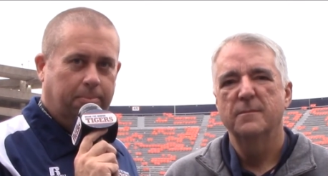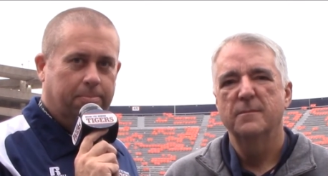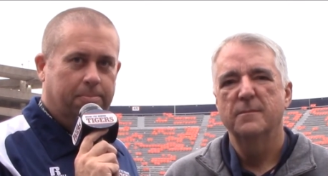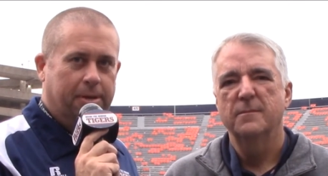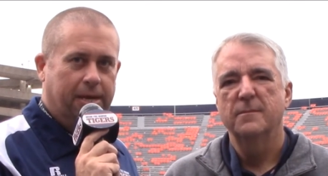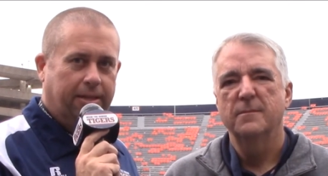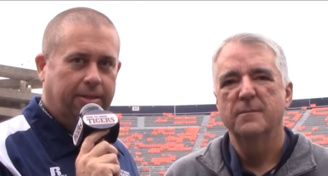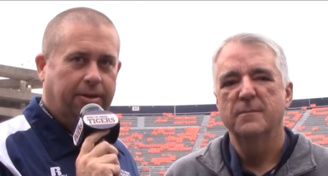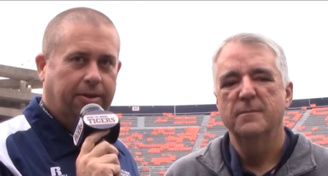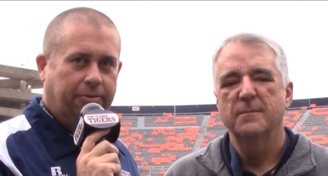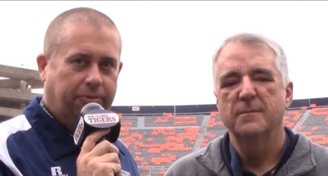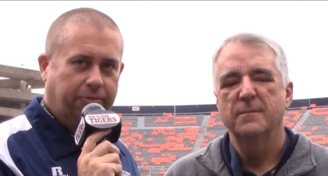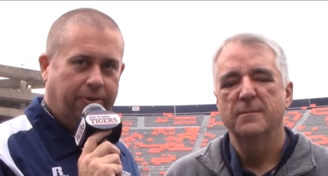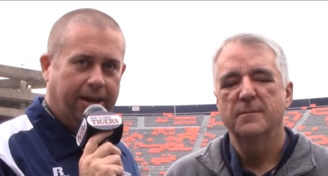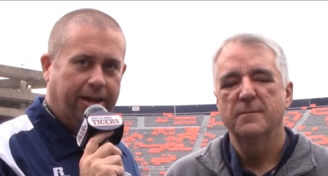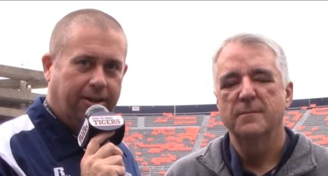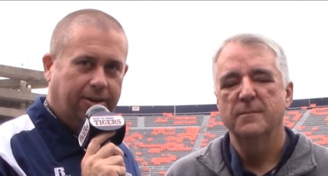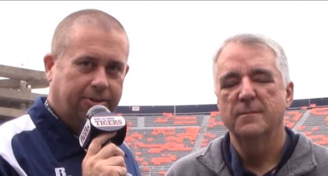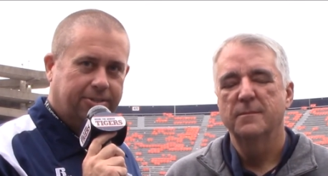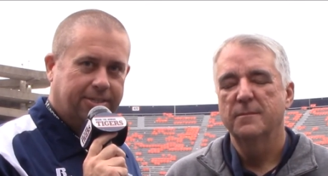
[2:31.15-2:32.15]
Speaker 1: bit of the
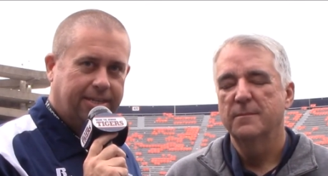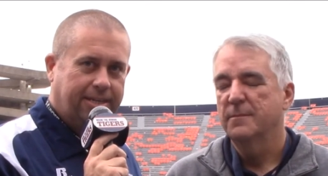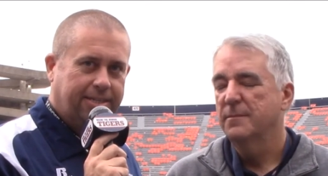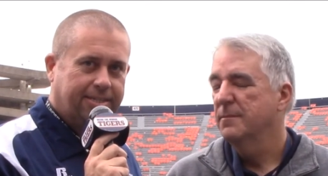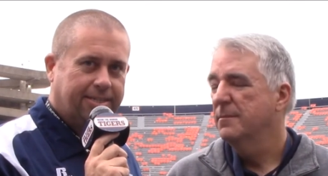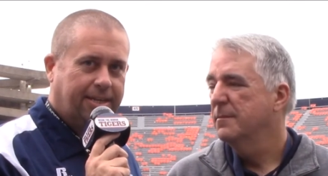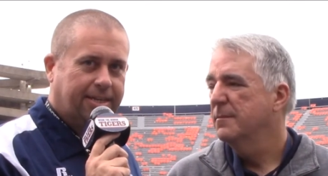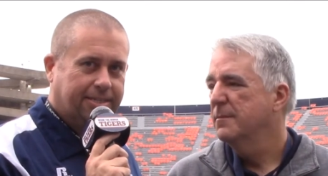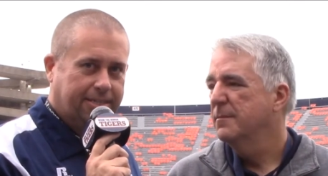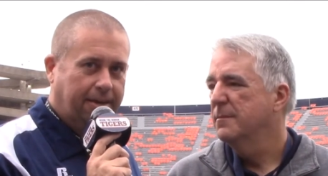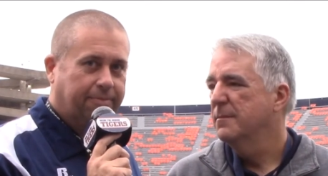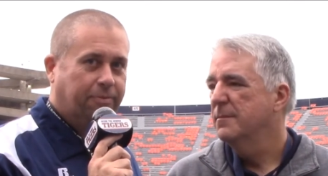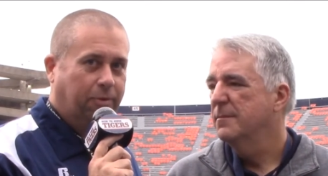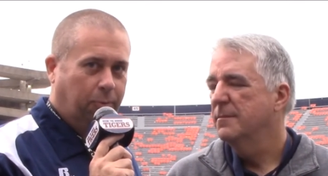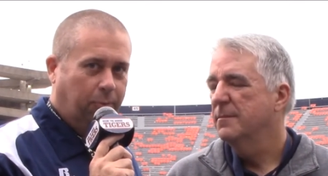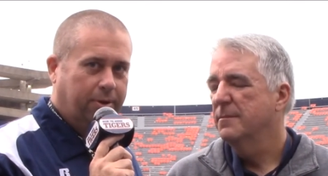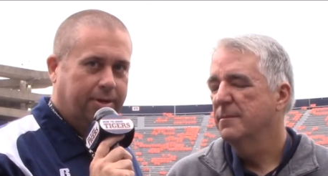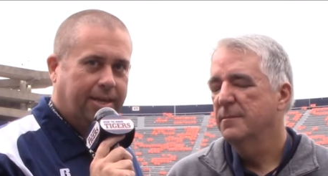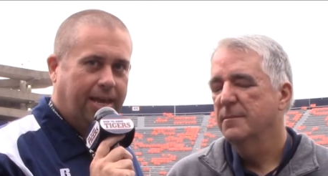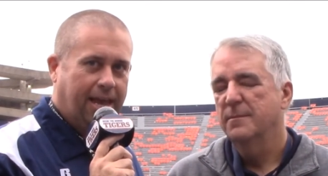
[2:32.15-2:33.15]
regular season except for
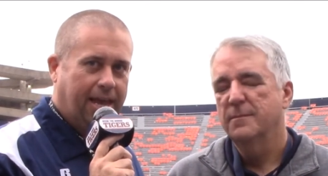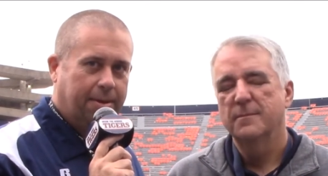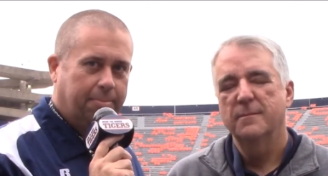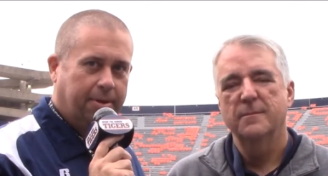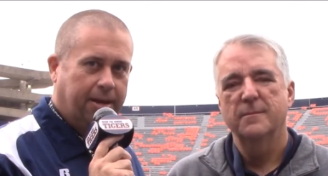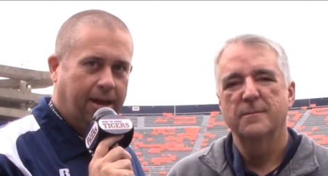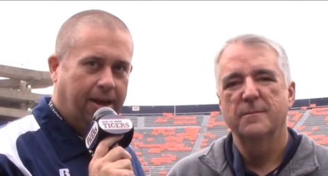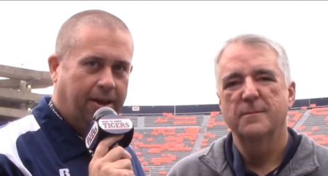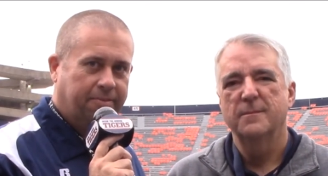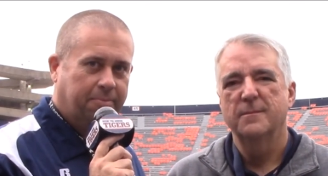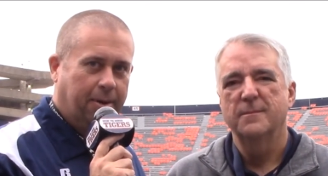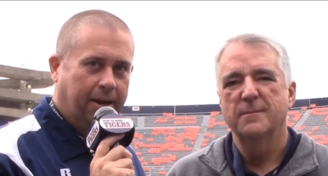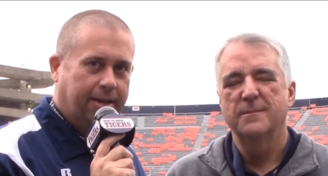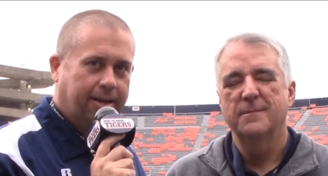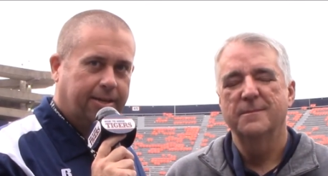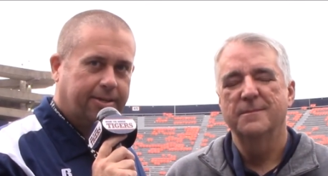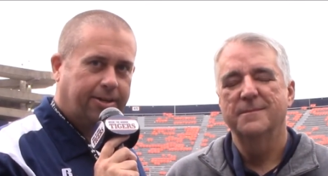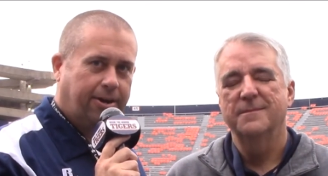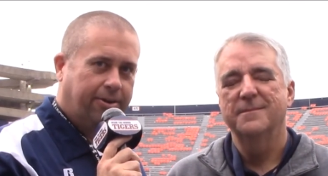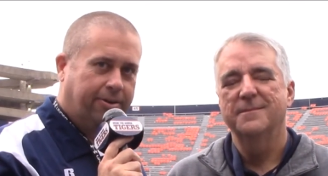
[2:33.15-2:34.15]
one game, and now everybody
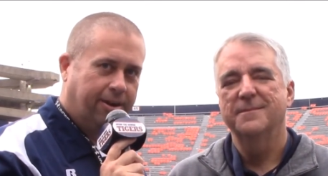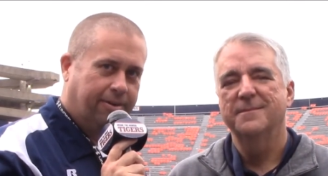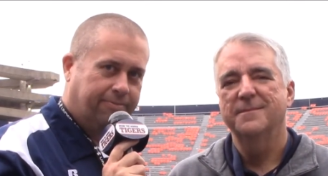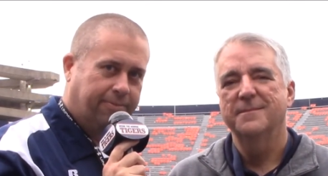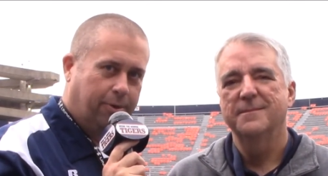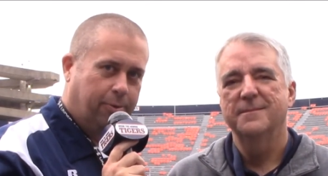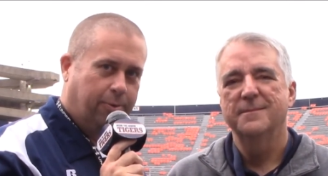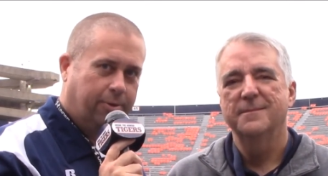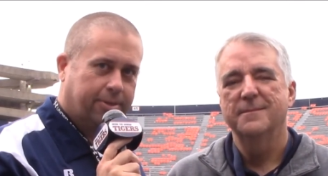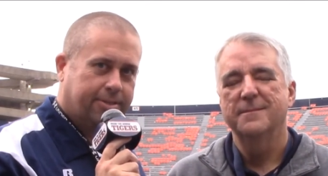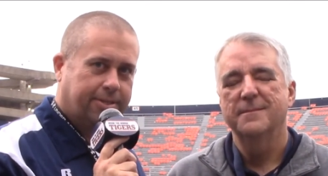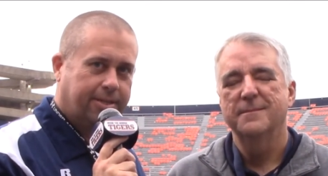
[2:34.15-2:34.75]
can turn their focus,